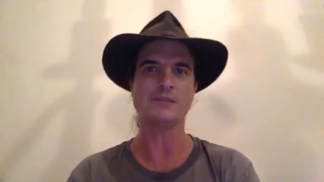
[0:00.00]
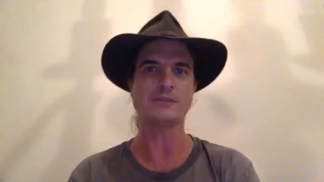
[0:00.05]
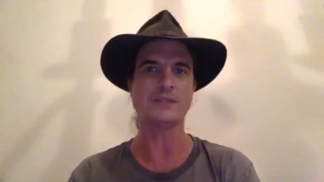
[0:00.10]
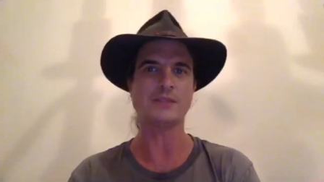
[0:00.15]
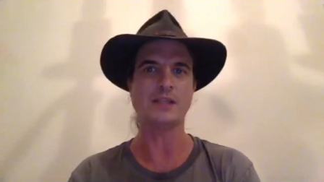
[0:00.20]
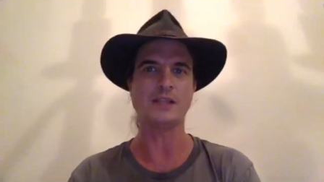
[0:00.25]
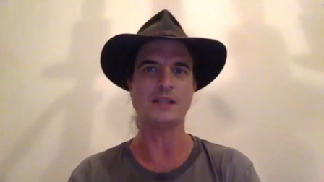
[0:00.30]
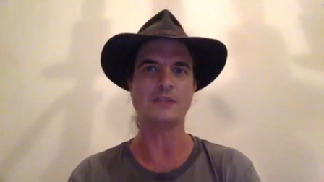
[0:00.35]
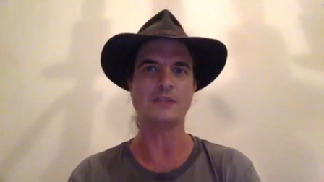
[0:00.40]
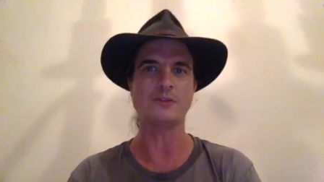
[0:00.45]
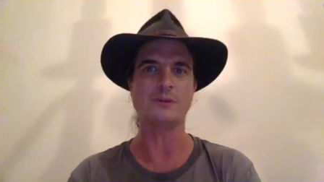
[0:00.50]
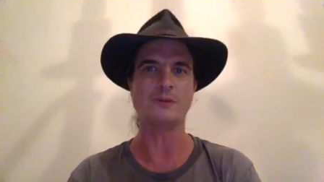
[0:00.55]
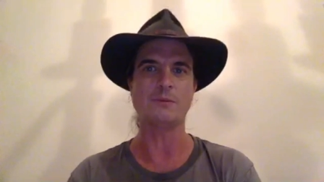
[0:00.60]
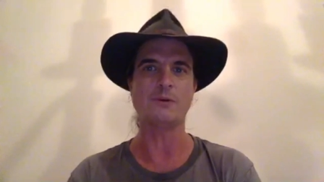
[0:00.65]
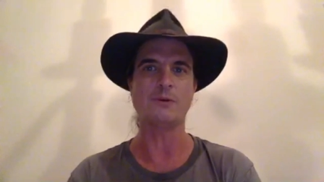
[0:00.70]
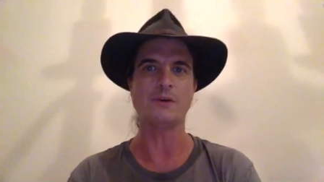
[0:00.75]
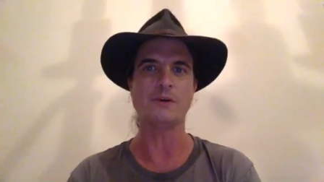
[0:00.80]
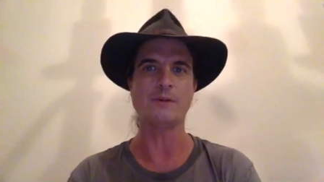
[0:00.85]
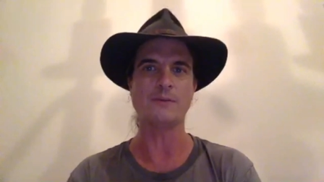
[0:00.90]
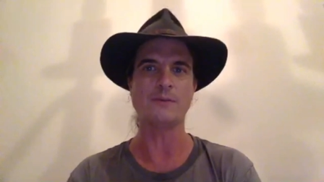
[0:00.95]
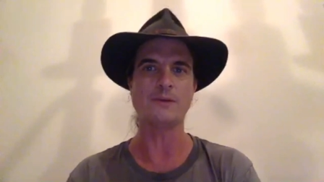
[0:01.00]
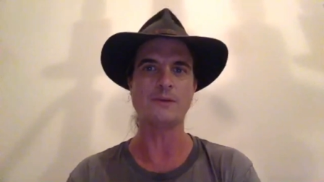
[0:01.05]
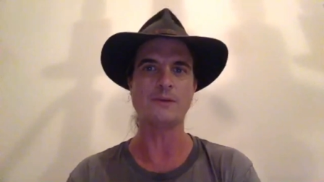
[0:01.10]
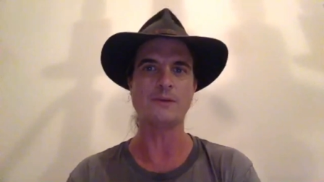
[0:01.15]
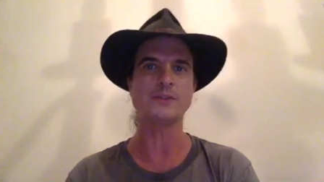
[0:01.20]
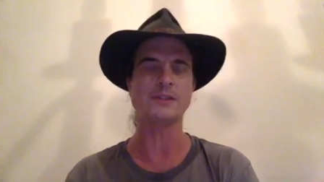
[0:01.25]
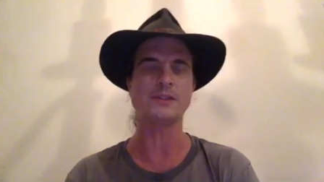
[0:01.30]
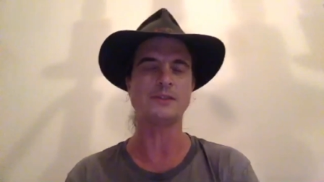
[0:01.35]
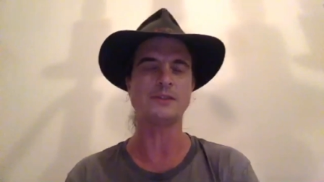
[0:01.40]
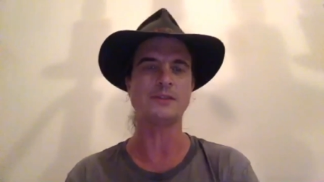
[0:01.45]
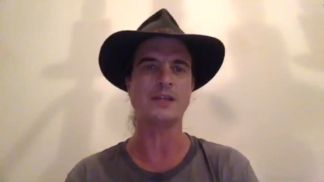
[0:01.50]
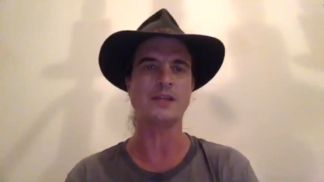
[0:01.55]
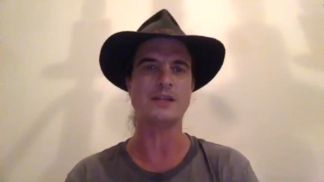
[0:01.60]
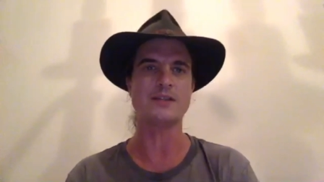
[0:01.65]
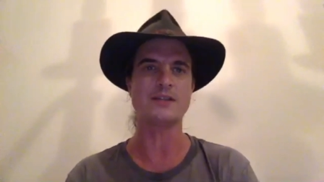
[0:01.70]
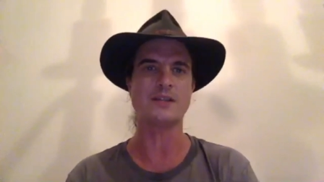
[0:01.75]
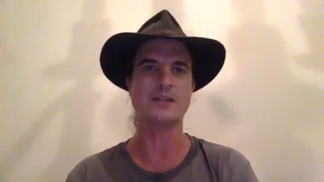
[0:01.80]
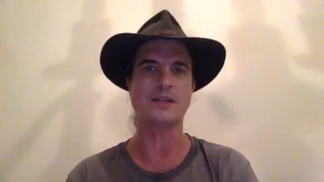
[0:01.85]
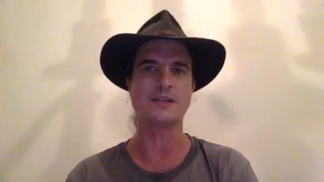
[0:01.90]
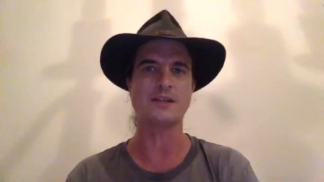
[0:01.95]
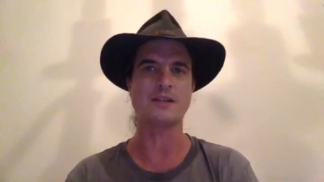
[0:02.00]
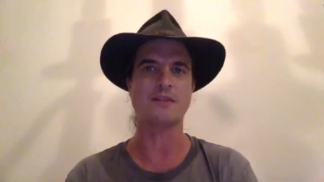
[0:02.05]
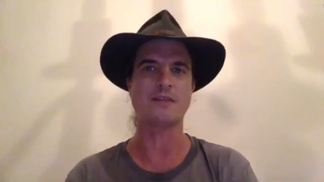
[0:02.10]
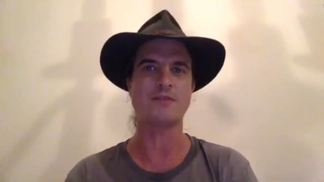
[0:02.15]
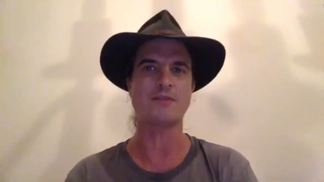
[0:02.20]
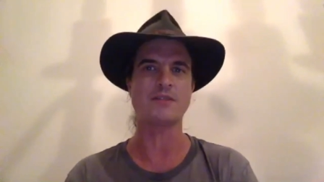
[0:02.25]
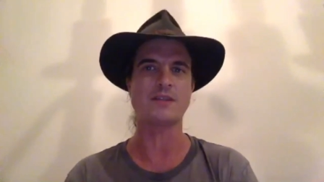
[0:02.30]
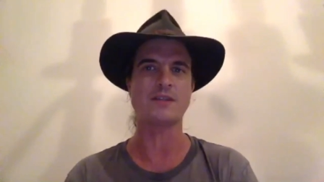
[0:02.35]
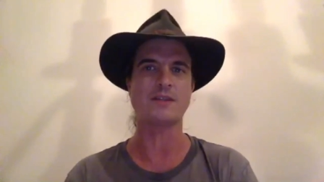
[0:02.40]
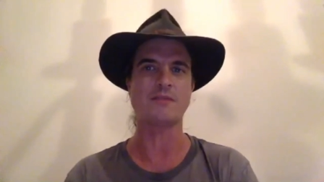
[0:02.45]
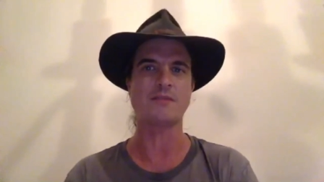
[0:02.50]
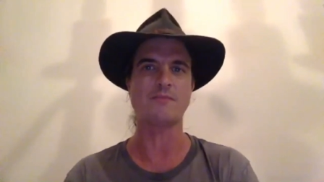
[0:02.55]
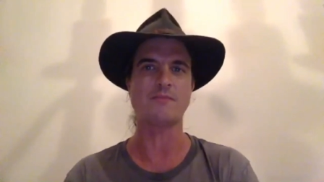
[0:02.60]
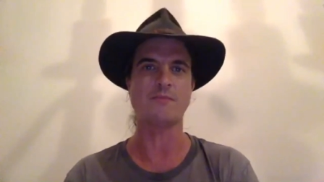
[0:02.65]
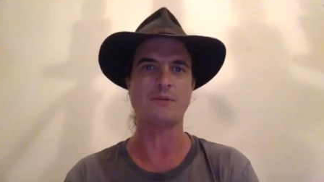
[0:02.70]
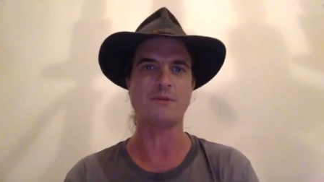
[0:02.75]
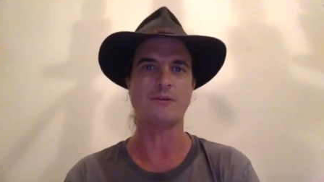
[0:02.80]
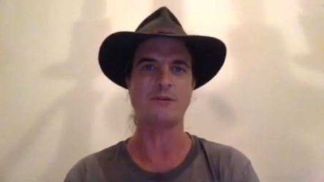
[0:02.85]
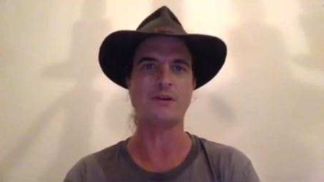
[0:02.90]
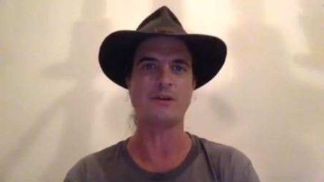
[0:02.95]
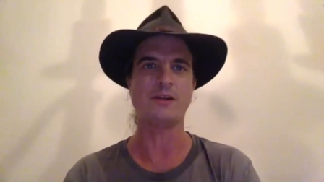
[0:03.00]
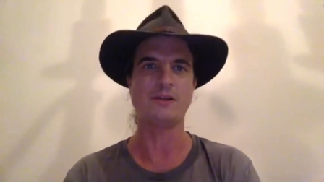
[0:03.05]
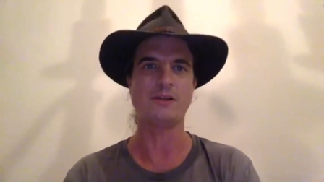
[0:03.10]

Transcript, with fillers: Seeing Tallboy and Moose and, and seeing Seven Cent Brewery